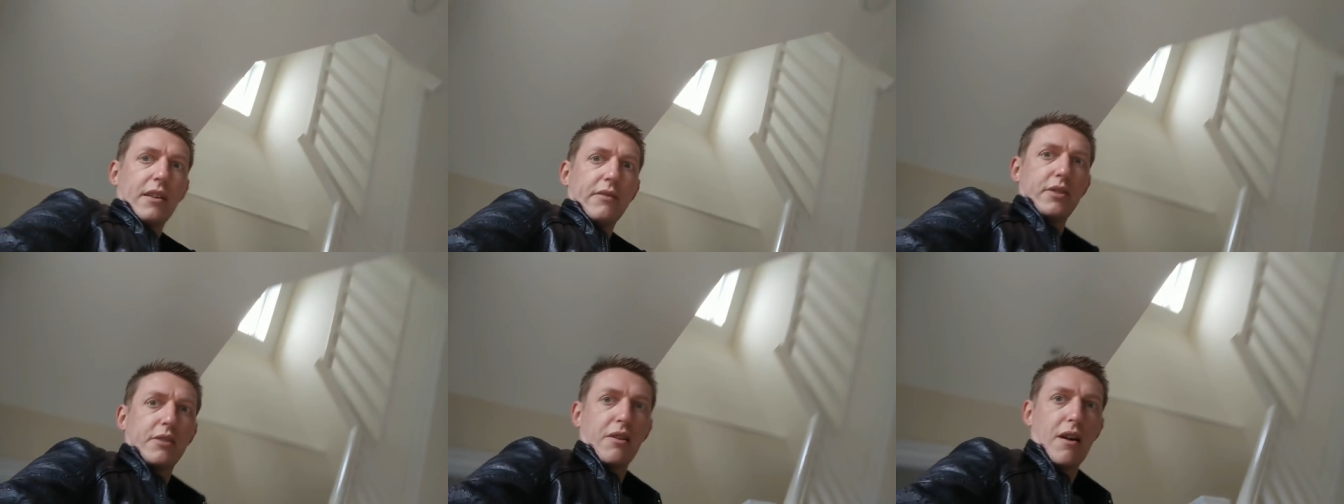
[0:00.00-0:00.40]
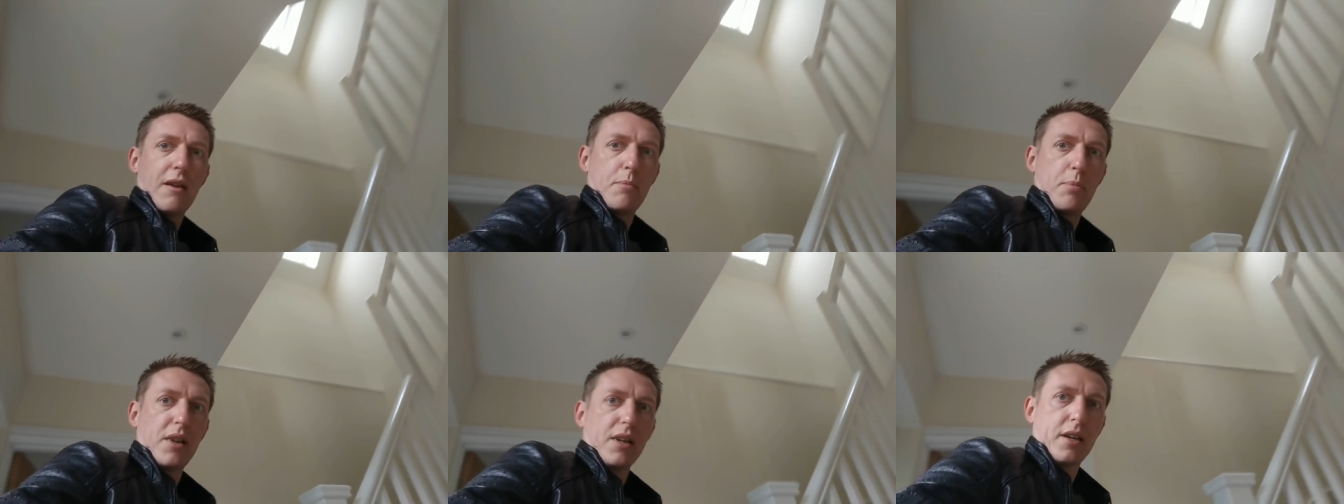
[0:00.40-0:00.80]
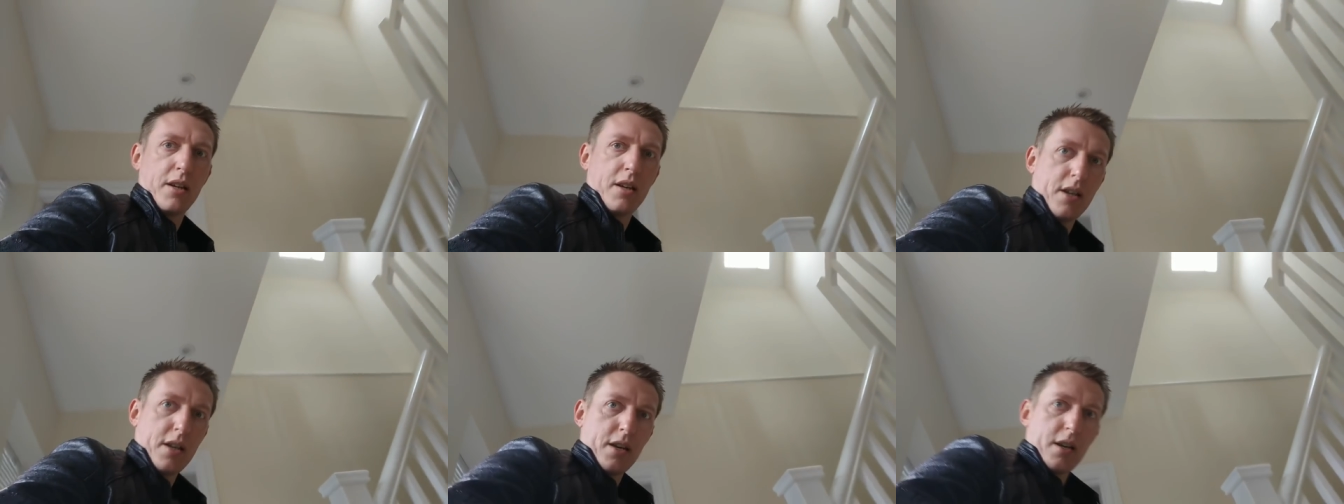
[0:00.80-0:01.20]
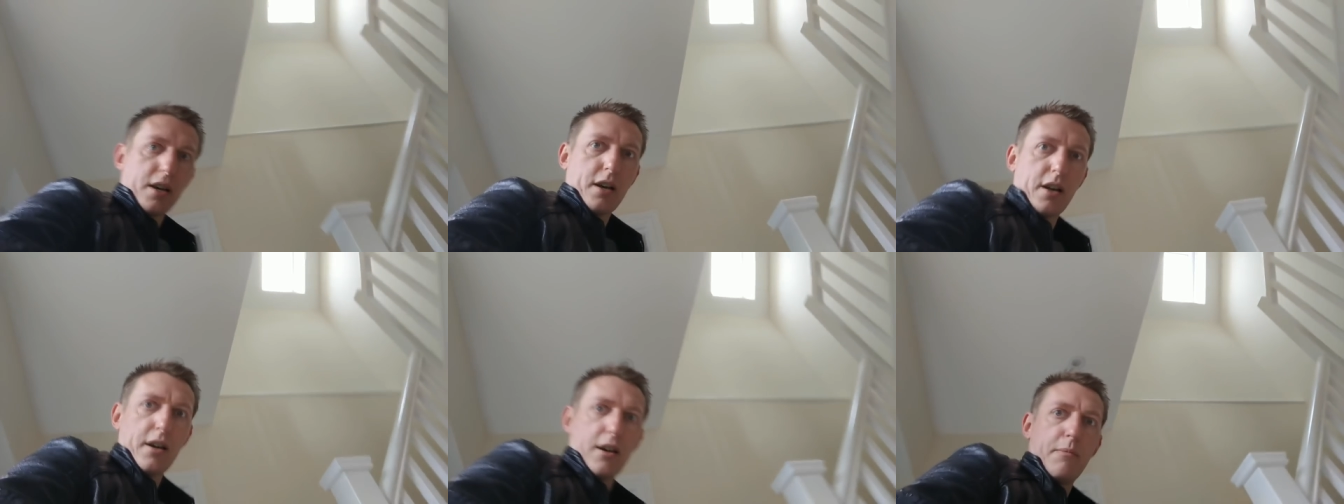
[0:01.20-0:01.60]
Lovely, great big,
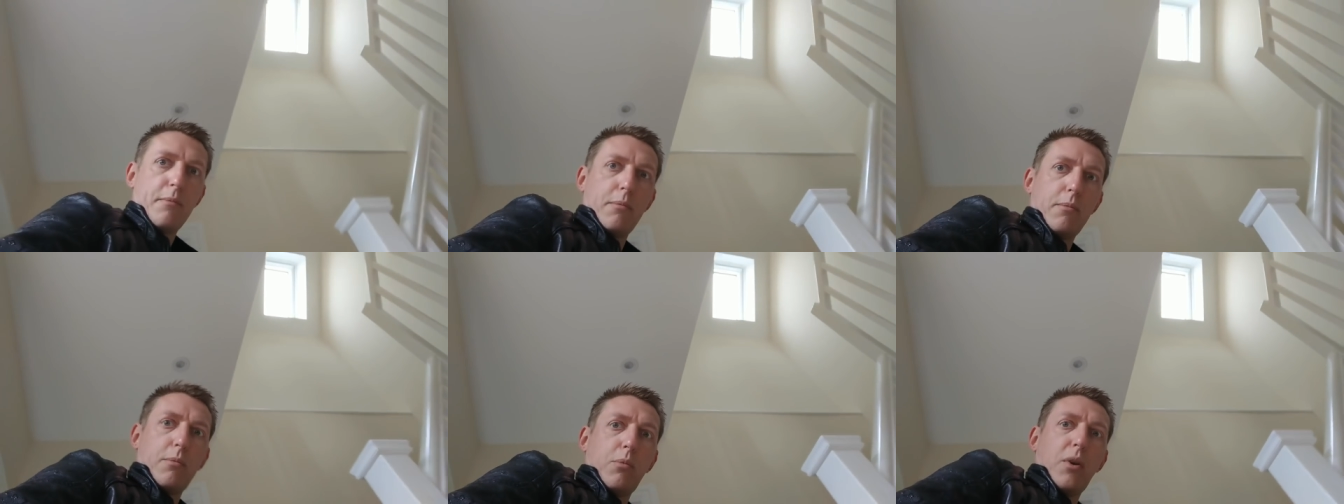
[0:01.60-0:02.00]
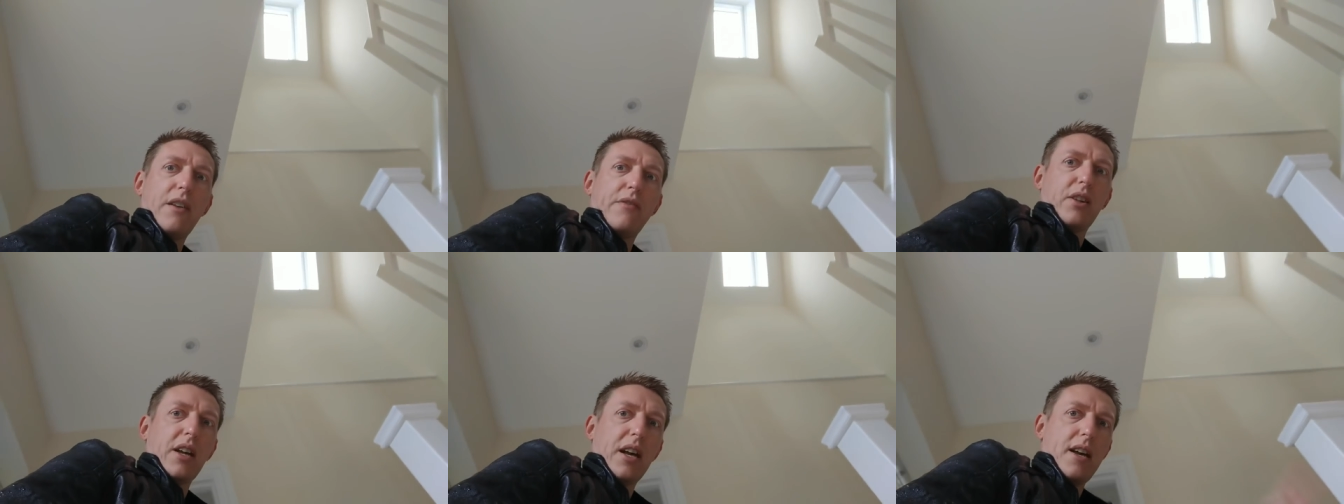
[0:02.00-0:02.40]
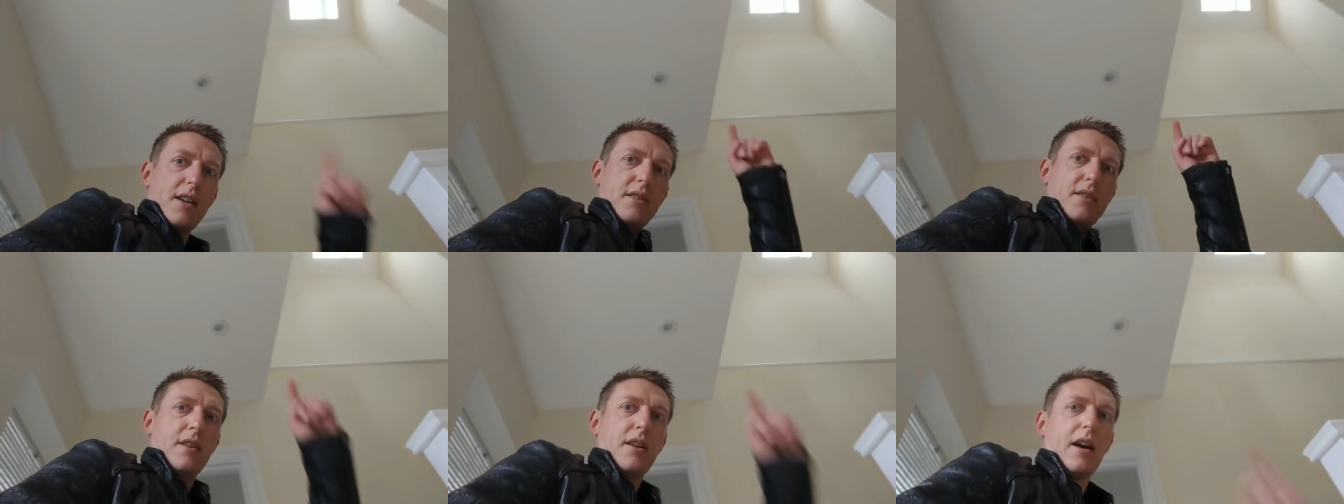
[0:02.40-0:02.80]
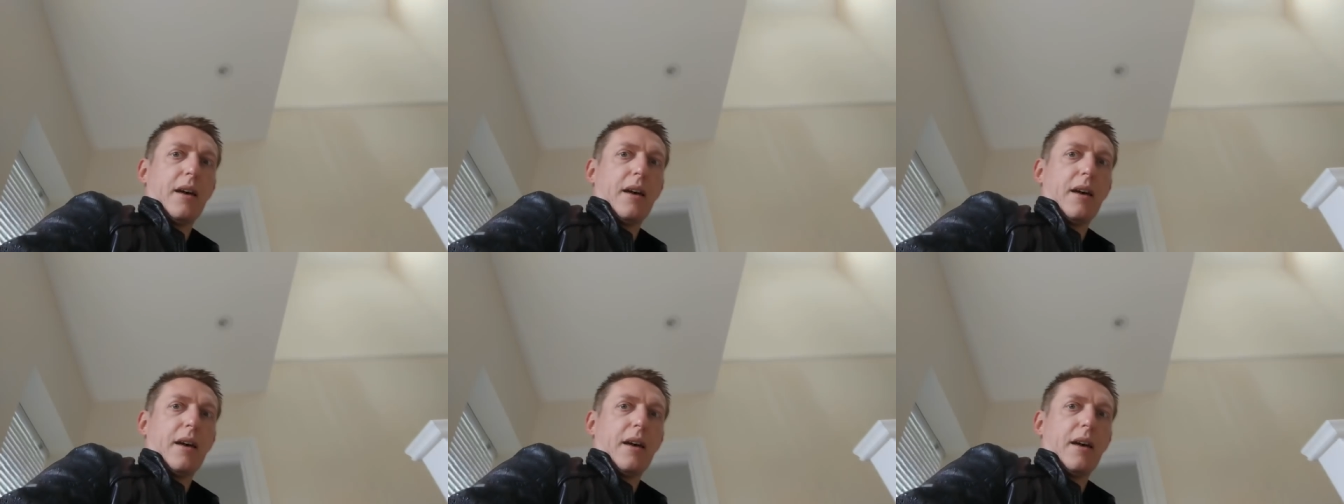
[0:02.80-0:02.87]
um, whatever that is,